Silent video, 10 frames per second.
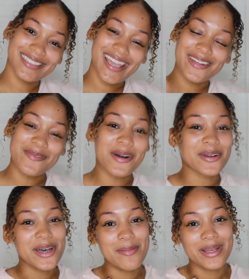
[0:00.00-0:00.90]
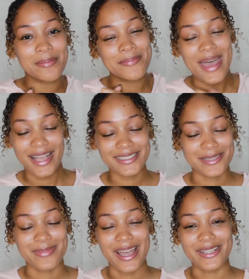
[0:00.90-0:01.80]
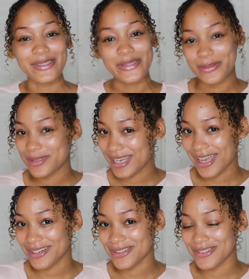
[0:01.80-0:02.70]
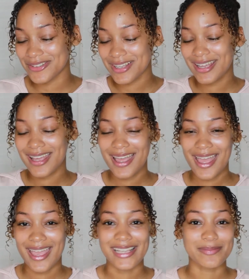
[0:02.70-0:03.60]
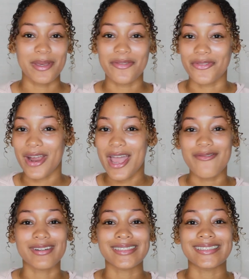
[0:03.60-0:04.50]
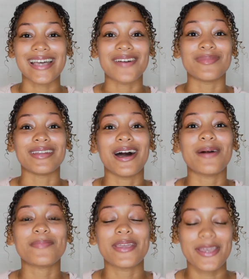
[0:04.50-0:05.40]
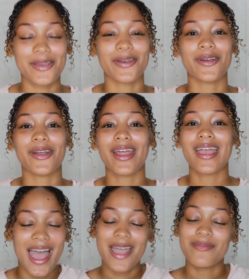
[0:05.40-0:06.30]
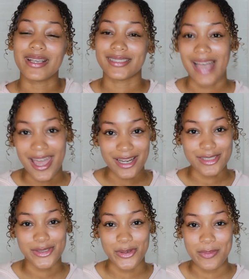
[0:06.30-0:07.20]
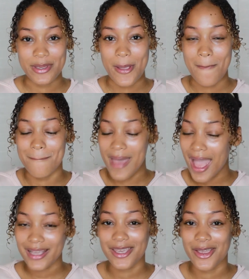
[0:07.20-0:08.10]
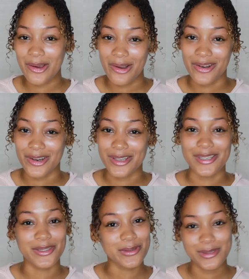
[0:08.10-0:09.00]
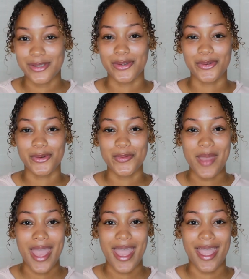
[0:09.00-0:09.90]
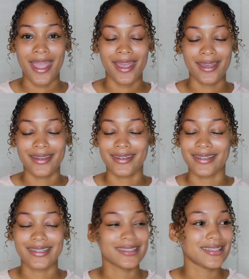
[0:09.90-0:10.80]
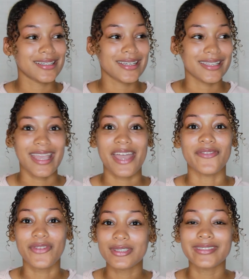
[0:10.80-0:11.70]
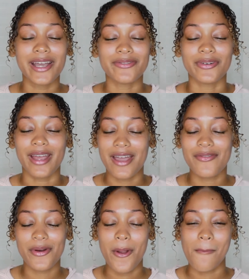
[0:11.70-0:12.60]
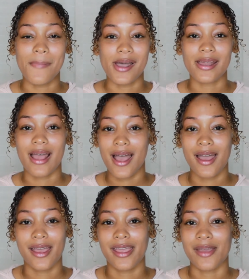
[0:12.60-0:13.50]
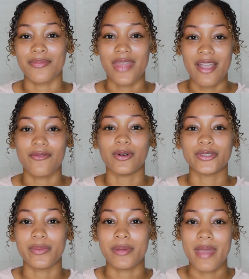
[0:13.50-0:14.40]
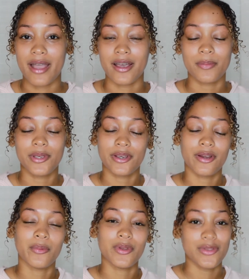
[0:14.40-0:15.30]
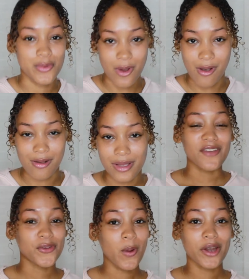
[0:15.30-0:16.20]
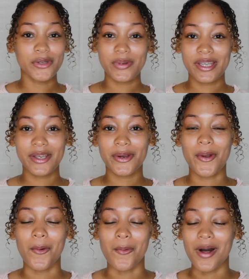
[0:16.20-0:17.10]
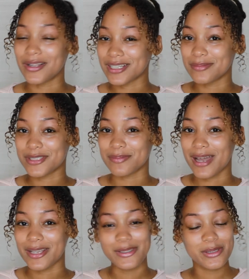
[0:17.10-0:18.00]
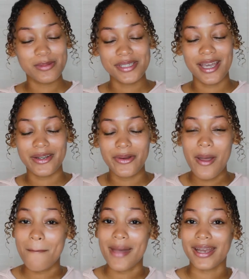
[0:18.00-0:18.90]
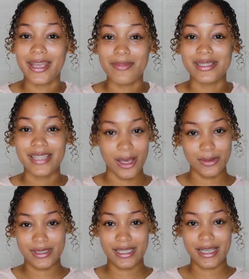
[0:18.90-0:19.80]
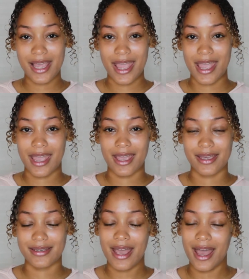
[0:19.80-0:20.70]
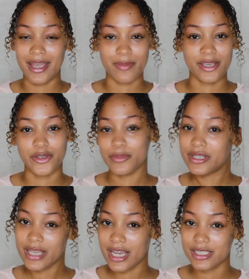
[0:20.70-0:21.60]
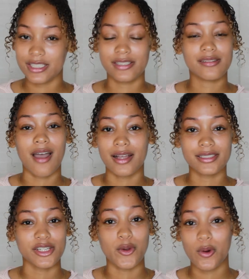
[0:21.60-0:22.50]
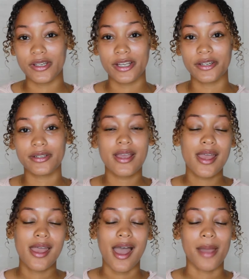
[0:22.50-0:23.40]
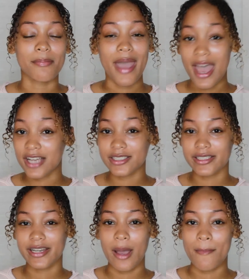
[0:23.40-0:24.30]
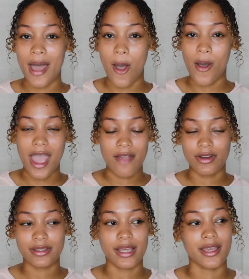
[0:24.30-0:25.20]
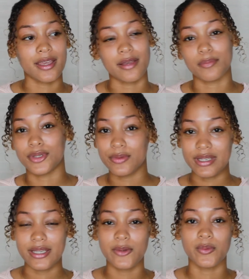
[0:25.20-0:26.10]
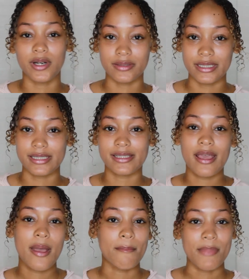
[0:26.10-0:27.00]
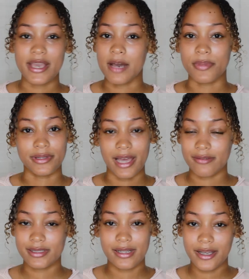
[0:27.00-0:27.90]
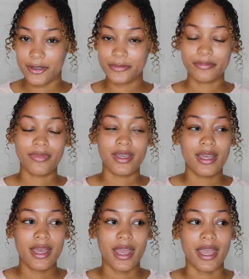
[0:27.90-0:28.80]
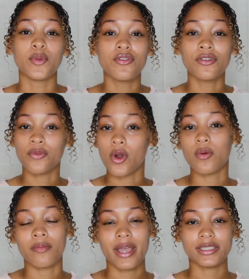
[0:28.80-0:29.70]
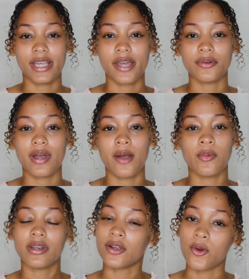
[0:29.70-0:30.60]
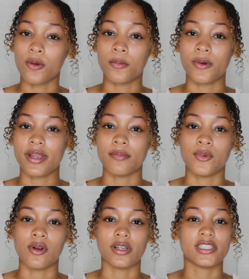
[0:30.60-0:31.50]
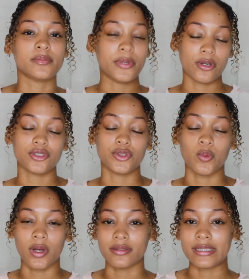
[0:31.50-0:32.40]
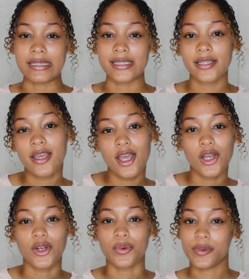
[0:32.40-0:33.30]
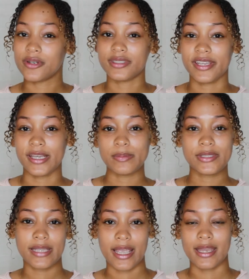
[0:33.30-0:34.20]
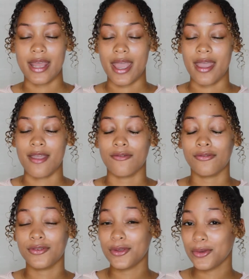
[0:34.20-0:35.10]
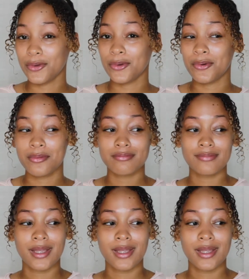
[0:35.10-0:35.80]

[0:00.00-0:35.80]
and welcome back to my YouTube channel. It's been forever since I've been up here. I'm excited to be back here on YouTube, and yeah, it feels like forever, but I am thankful to be back up here with you all. If you are new here, welcome to my YouTube channel. My name is Kelsey, and I am a communication content coordinator. I'm passionate about everything beauty, wellness, makeup, and lifestyle. And moving forward with my channel, I want to incorporate more spiritual wellness, career tips, and a few,